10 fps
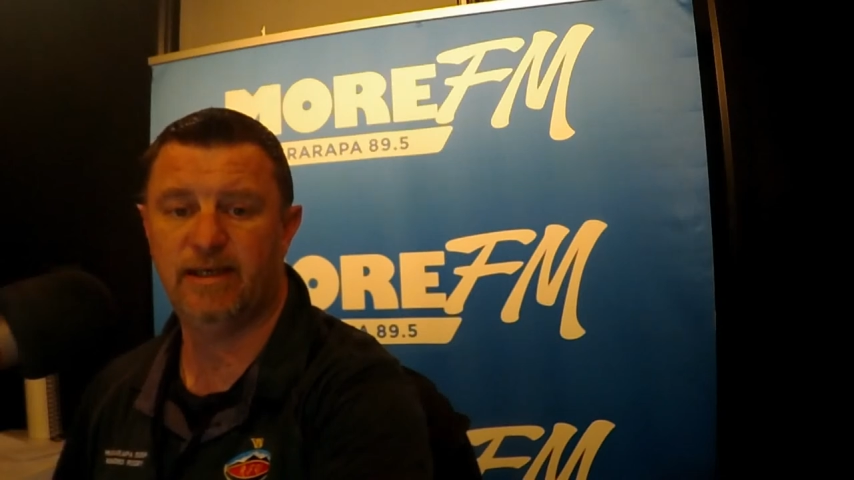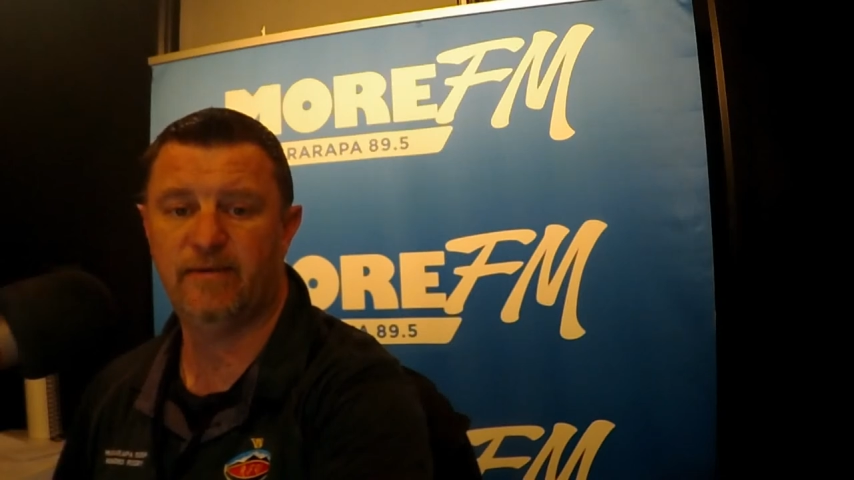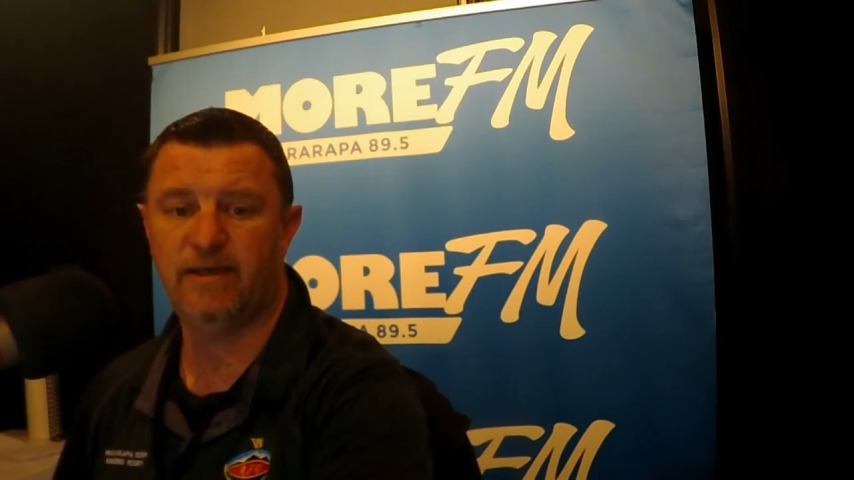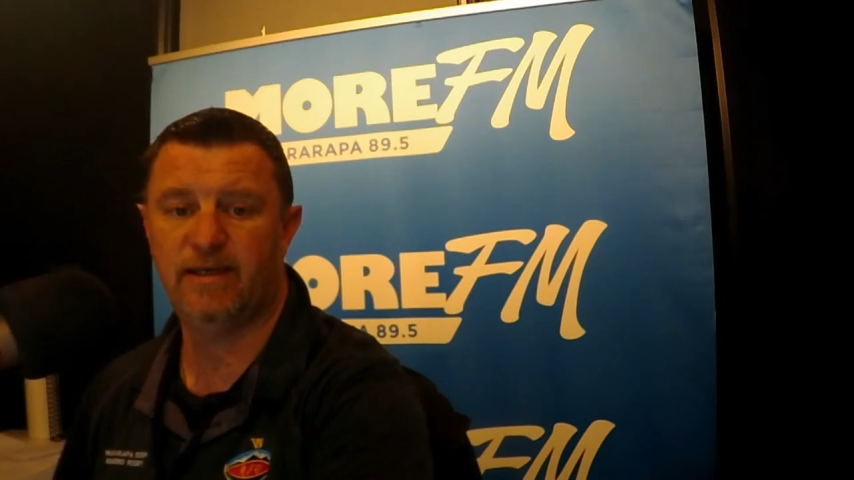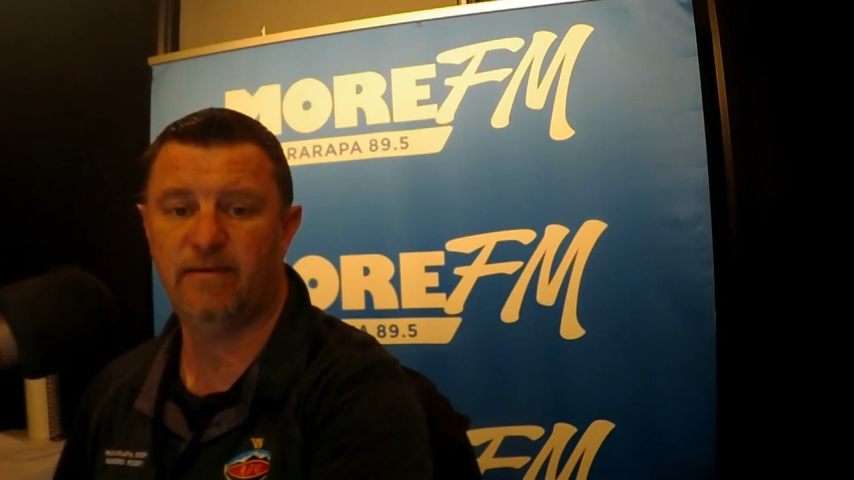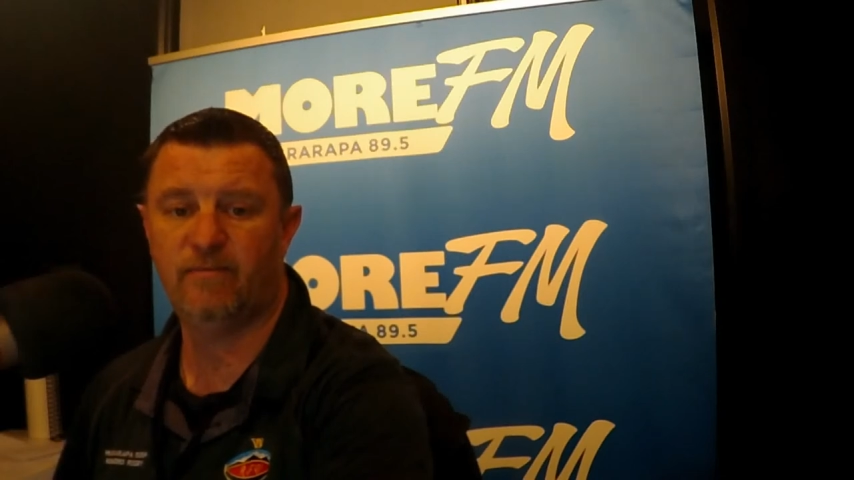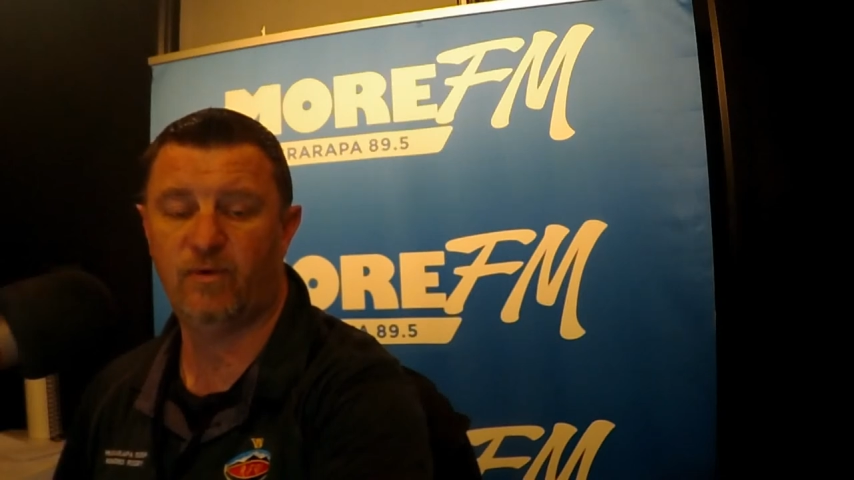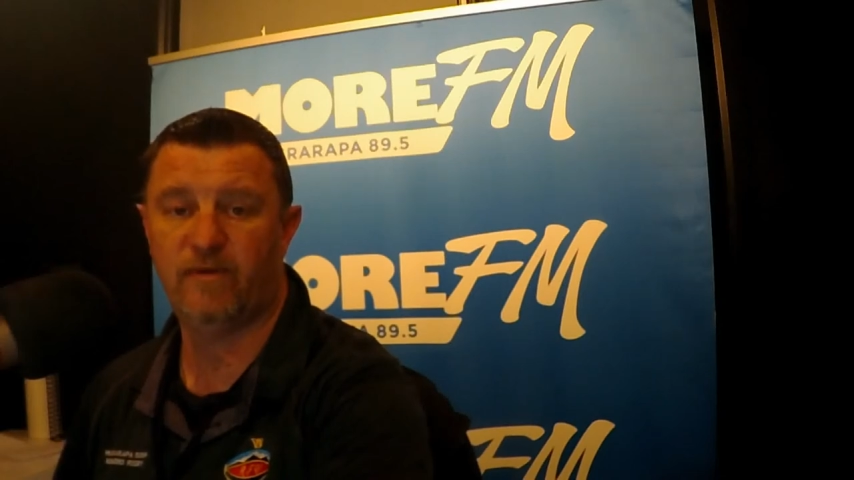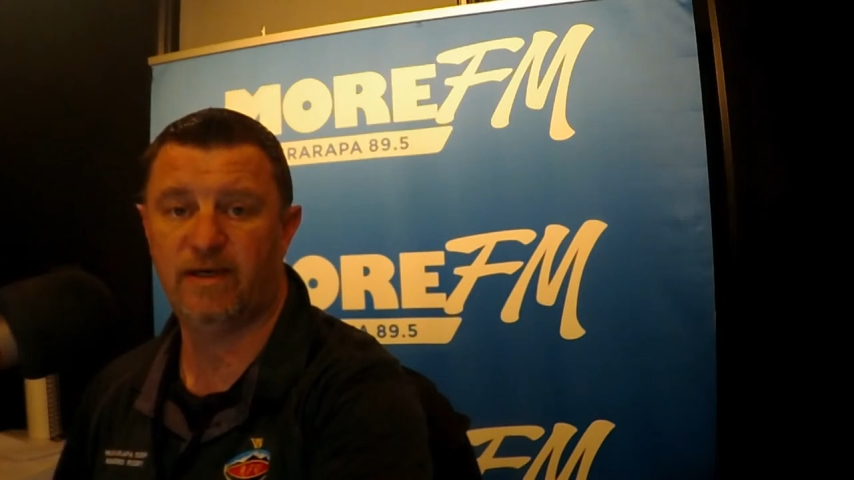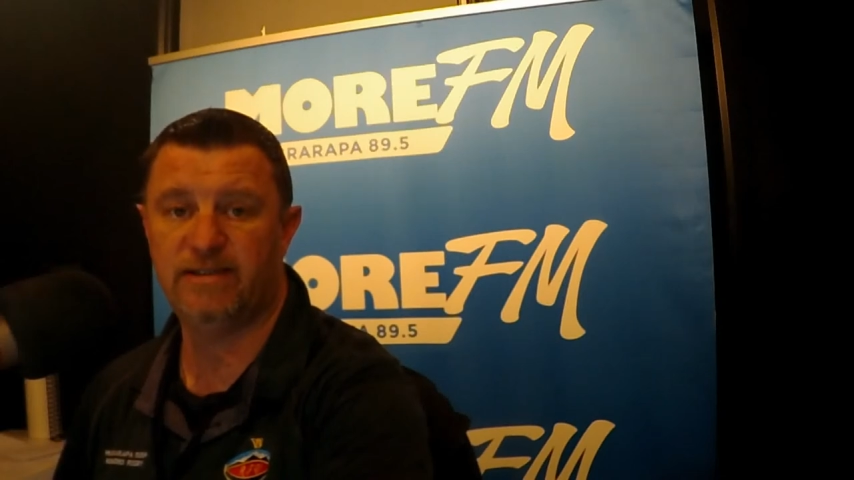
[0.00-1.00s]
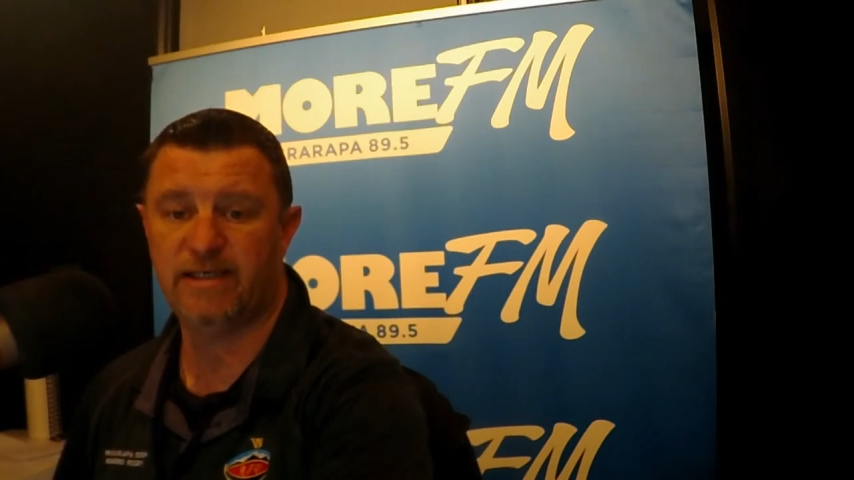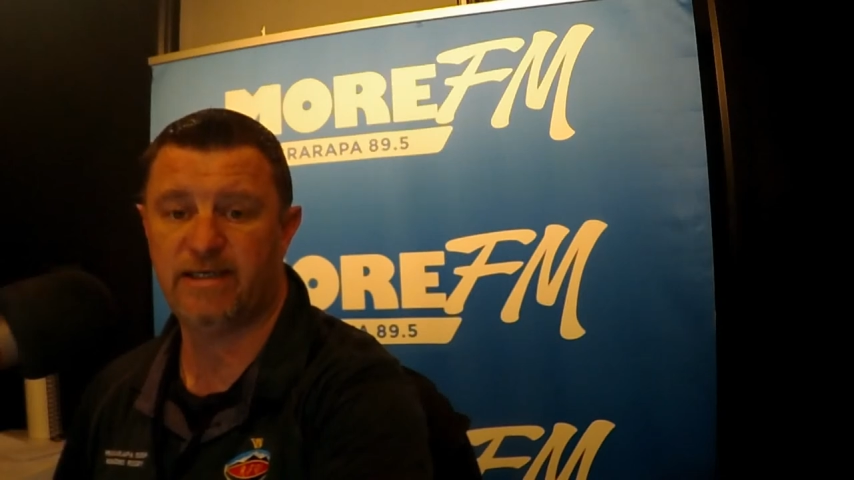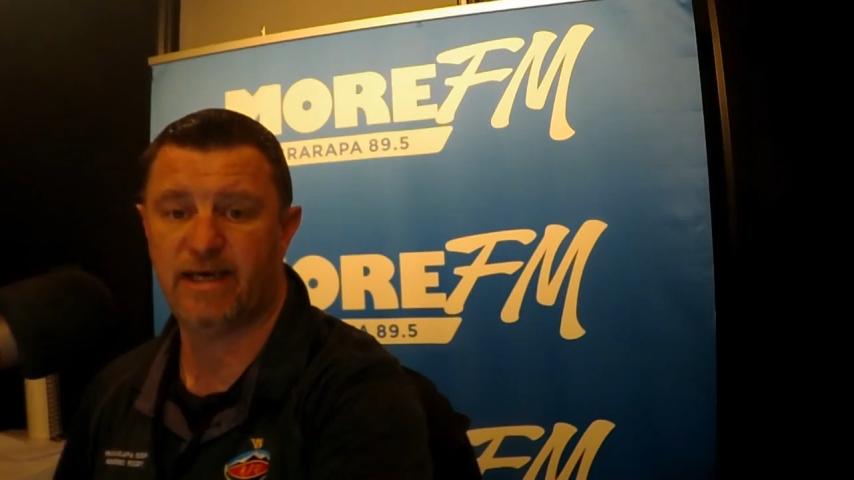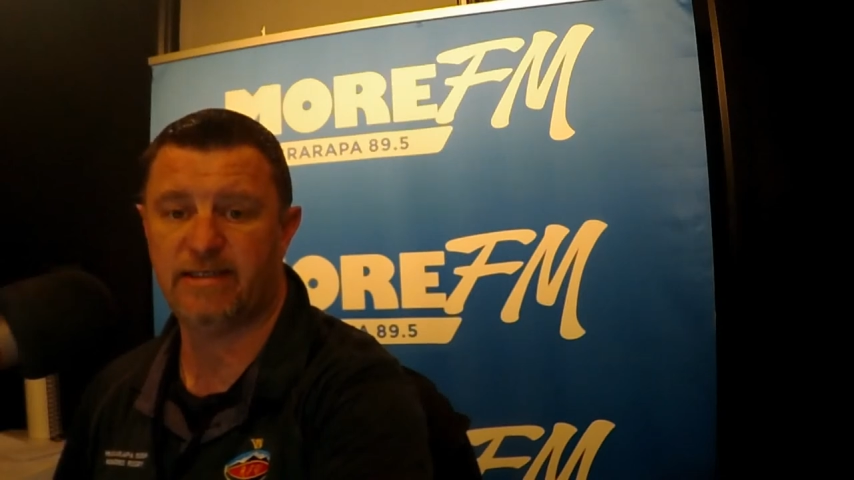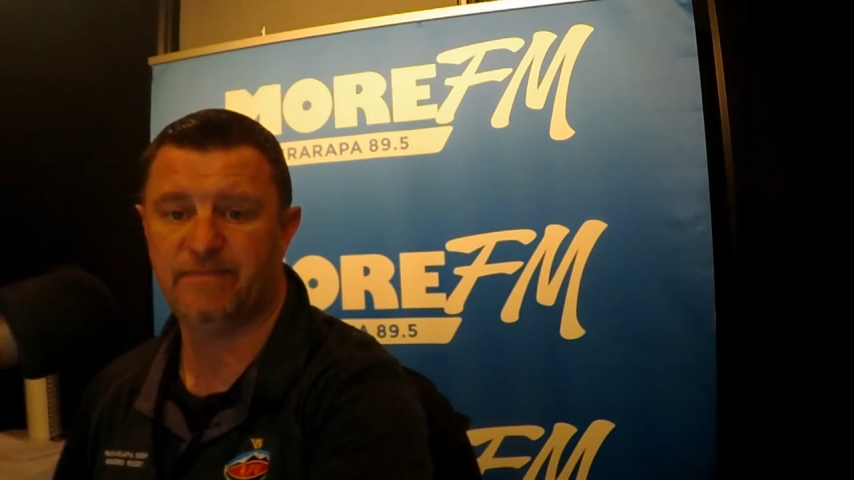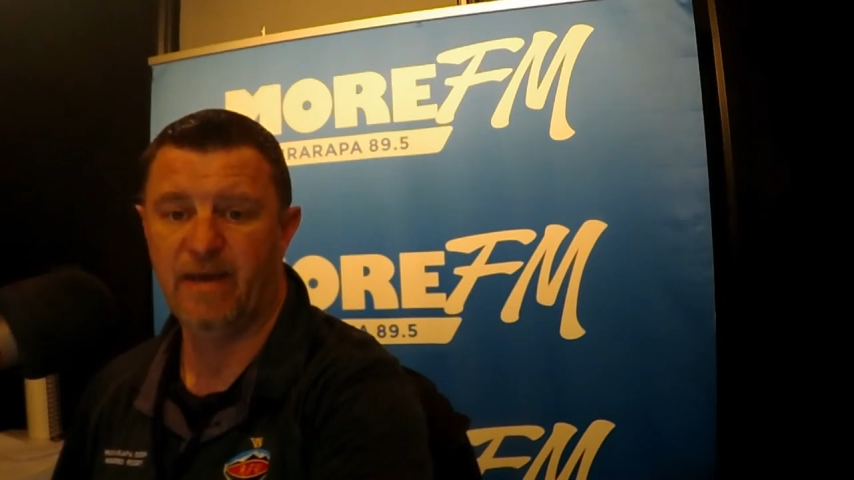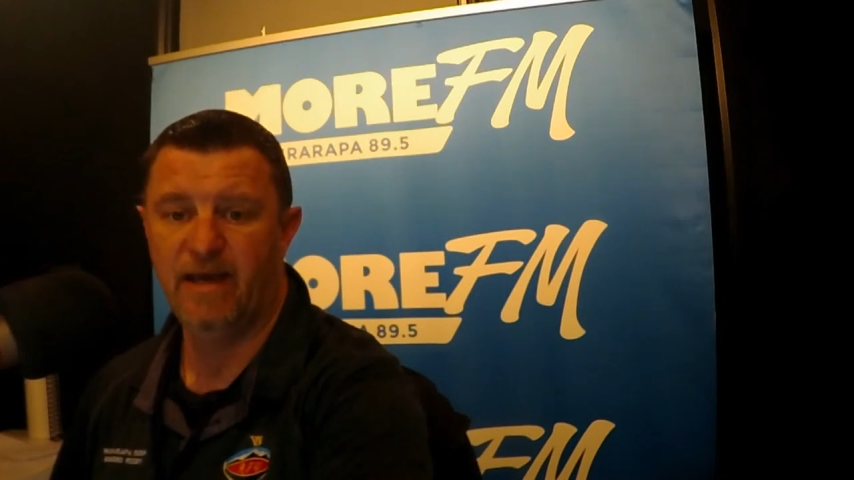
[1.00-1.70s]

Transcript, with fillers: the more than a decade.